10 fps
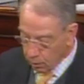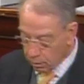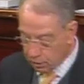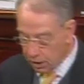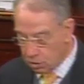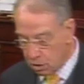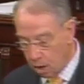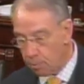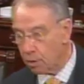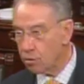These
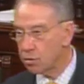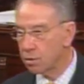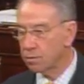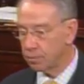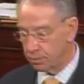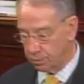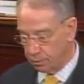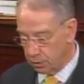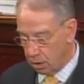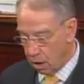numbers
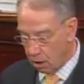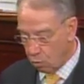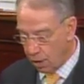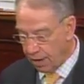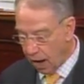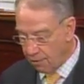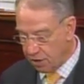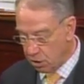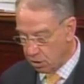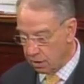are quite
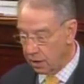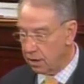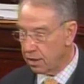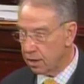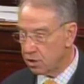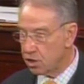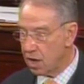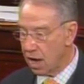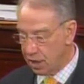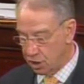obviously an
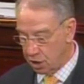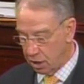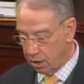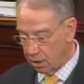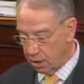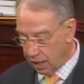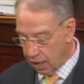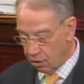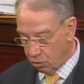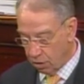astonishing
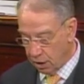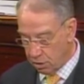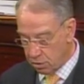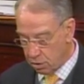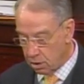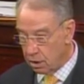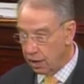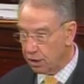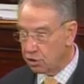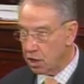increase
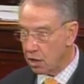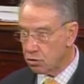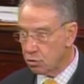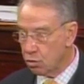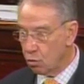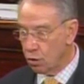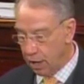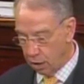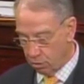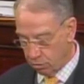in just 2
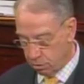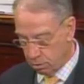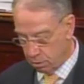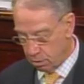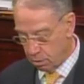years.